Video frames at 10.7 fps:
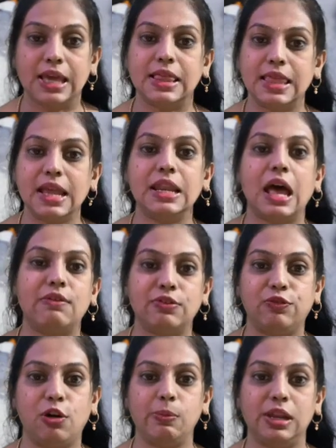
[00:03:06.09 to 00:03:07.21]
Then our
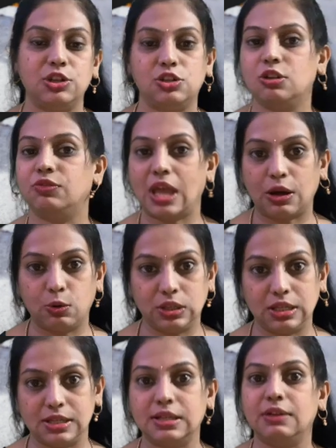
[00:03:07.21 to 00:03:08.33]
formulation of Yakuti
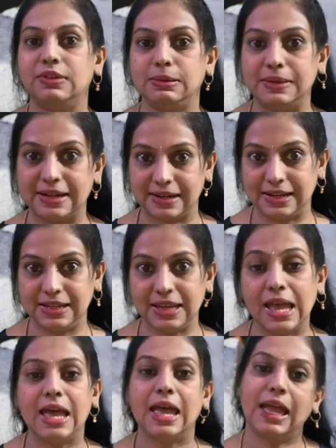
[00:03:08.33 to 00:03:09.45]
Rasa will be ready,
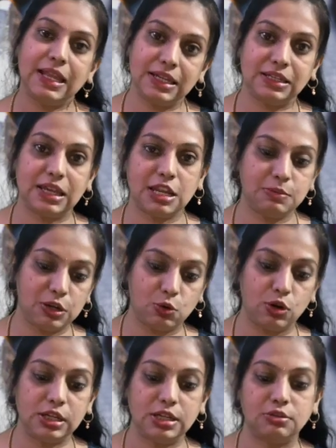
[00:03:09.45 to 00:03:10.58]
and it can be
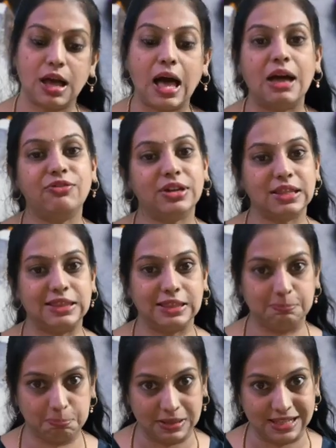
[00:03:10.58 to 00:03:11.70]
rolled into half a rati
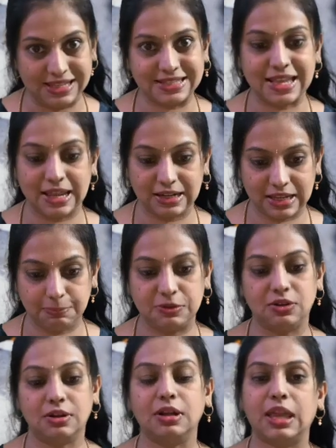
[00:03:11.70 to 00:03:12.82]
pills and
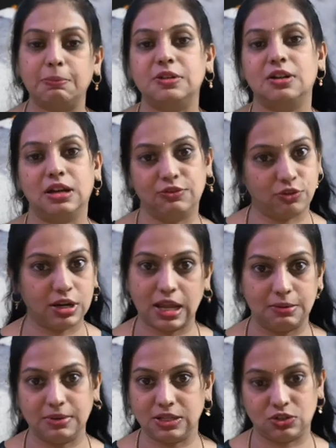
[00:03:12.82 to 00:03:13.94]
kept ready for
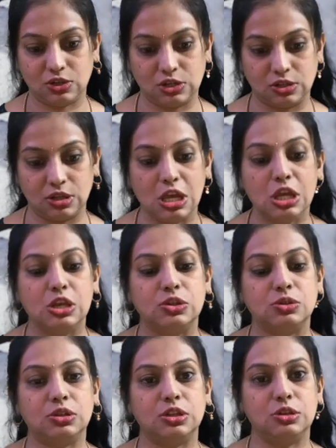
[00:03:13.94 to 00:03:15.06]
administration.
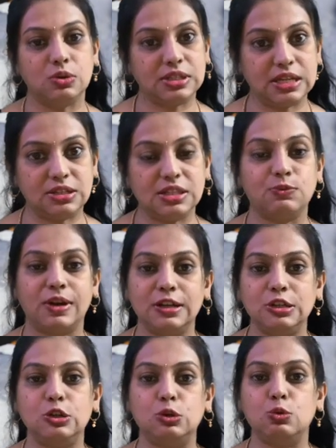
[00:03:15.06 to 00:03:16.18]
So the dosage is 1
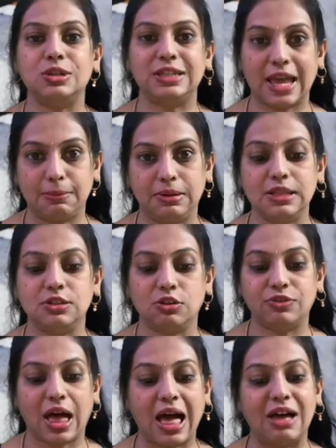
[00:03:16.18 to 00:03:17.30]
to 2 tablets of
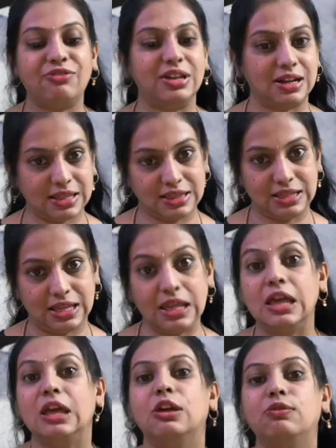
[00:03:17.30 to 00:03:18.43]
half a rati
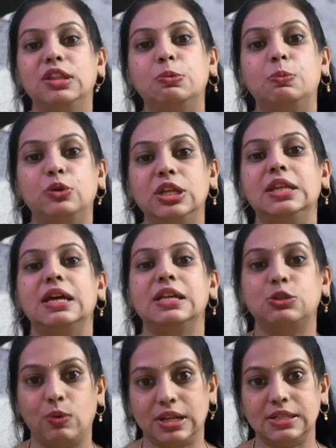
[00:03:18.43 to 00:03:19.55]
with Pudina
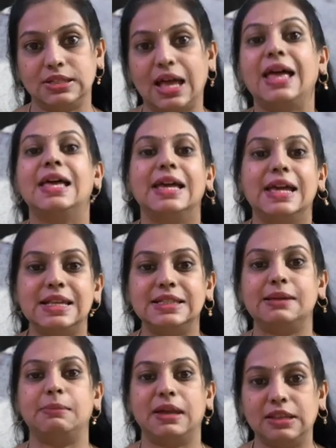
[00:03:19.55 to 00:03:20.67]
Swarasa is
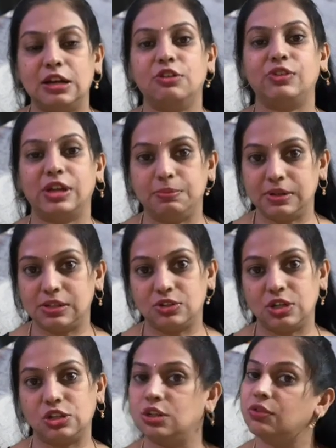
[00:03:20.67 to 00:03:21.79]
the method of
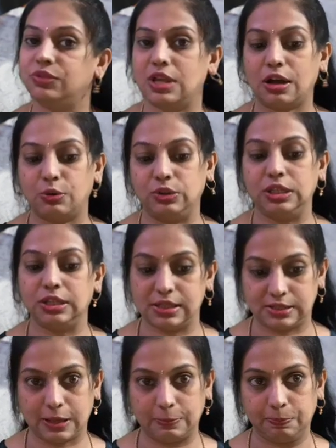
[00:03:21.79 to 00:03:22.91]
administration of Yakuti Rasa.